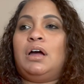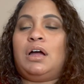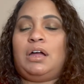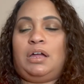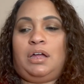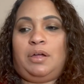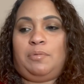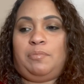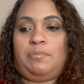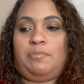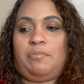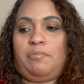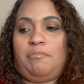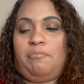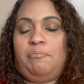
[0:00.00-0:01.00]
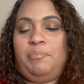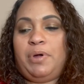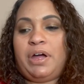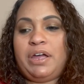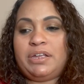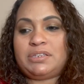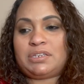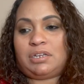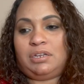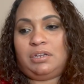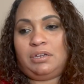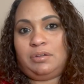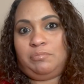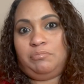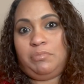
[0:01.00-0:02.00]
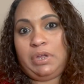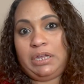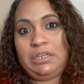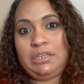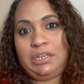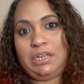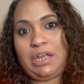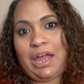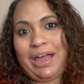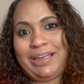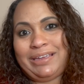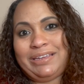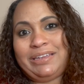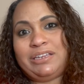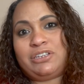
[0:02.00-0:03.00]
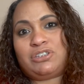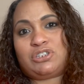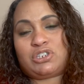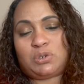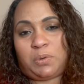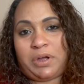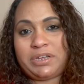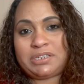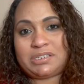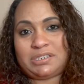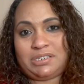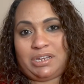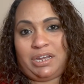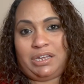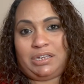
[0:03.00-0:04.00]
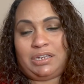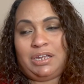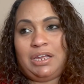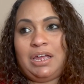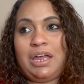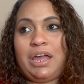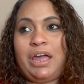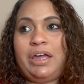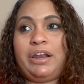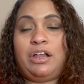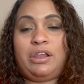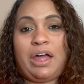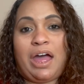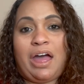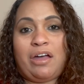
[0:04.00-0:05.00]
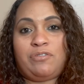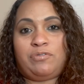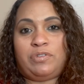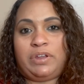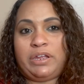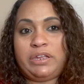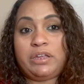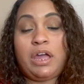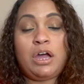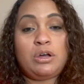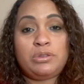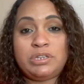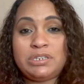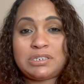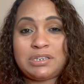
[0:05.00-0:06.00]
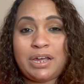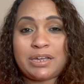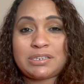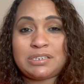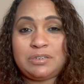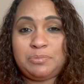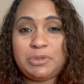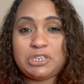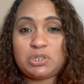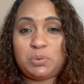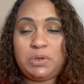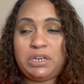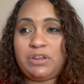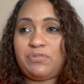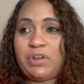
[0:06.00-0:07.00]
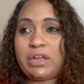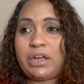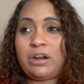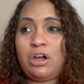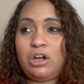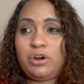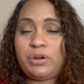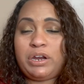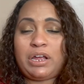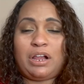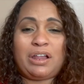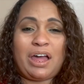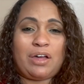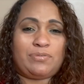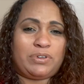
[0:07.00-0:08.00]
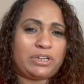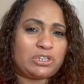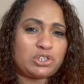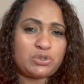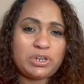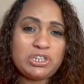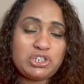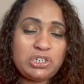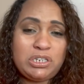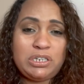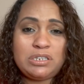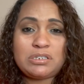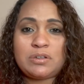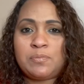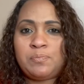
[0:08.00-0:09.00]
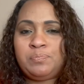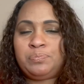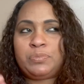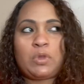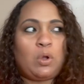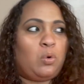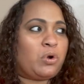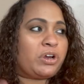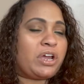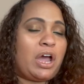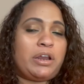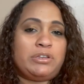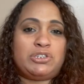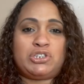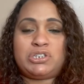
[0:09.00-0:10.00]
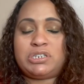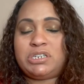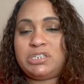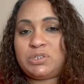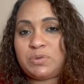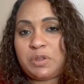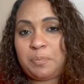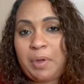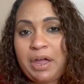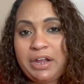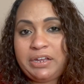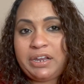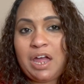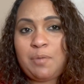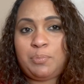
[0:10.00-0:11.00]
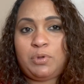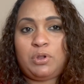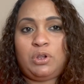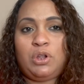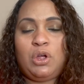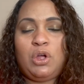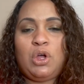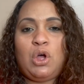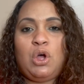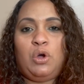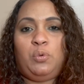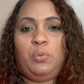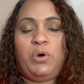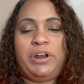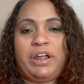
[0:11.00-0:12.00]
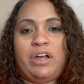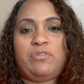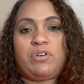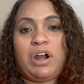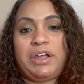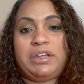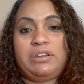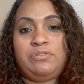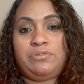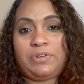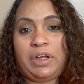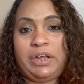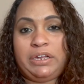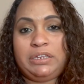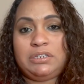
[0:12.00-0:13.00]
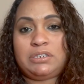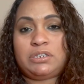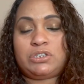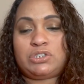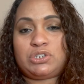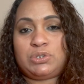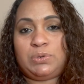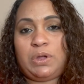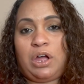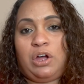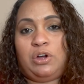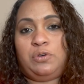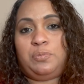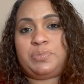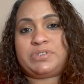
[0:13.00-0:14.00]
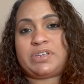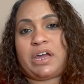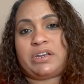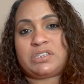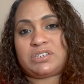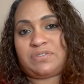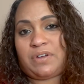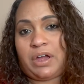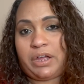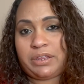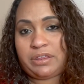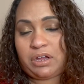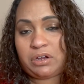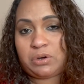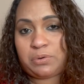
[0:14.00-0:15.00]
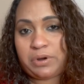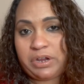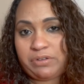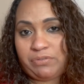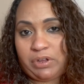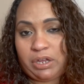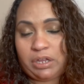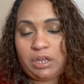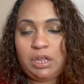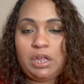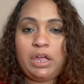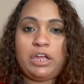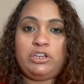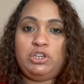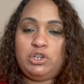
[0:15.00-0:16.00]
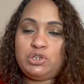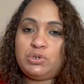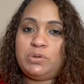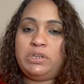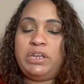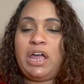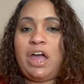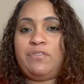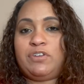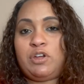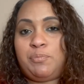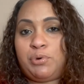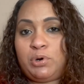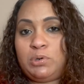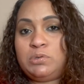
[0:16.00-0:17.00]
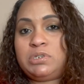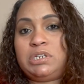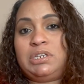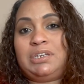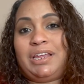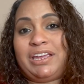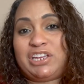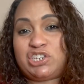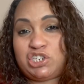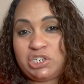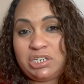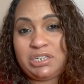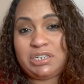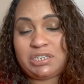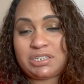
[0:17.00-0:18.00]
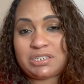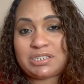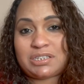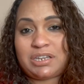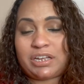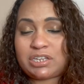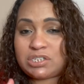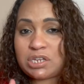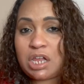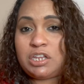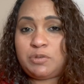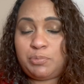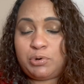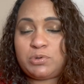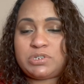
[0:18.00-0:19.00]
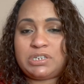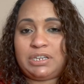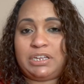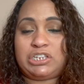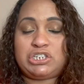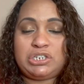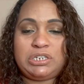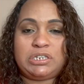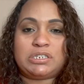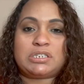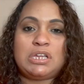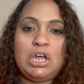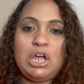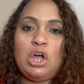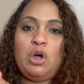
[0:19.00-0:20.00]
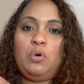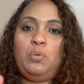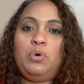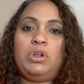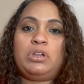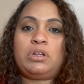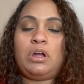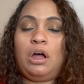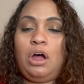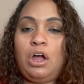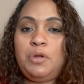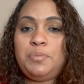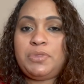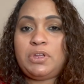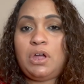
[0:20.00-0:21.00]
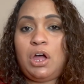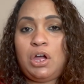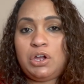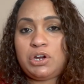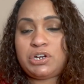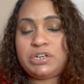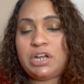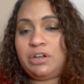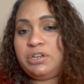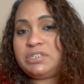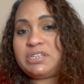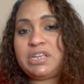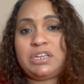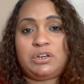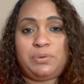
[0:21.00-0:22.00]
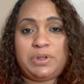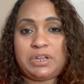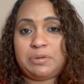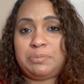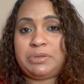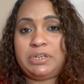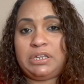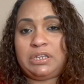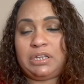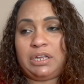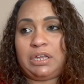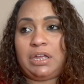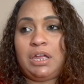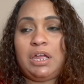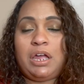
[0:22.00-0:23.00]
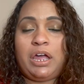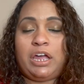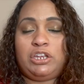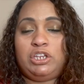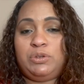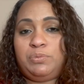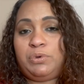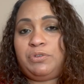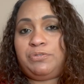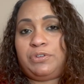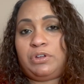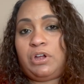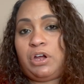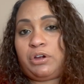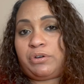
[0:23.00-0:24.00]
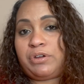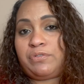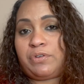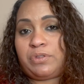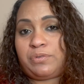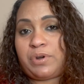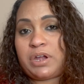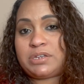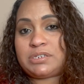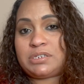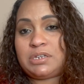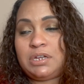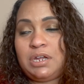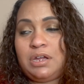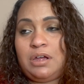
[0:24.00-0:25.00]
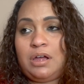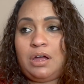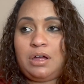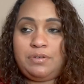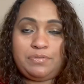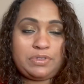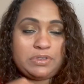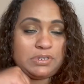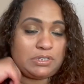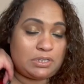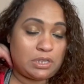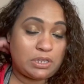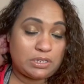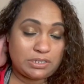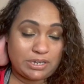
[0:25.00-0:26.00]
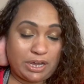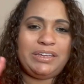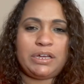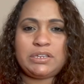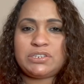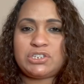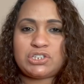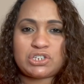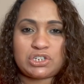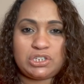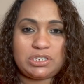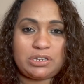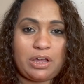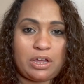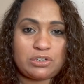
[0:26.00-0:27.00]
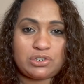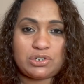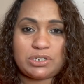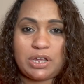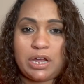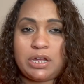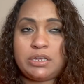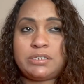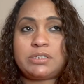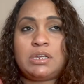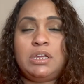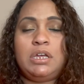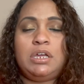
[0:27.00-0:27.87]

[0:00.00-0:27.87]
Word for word: Um, but mainly I eat twice a day and I'll have like healthy snacks in between. If I get hungry, I'll have like string cheese or cottage cheese with pineapple, whatever I can find to help satisfy that craving. And usually having a protein like cheese, like a solid protein like cheese, will calm the hunger down and take it away completely and you won't feel hungry for the rest of the day. Yes, it's good to exercise.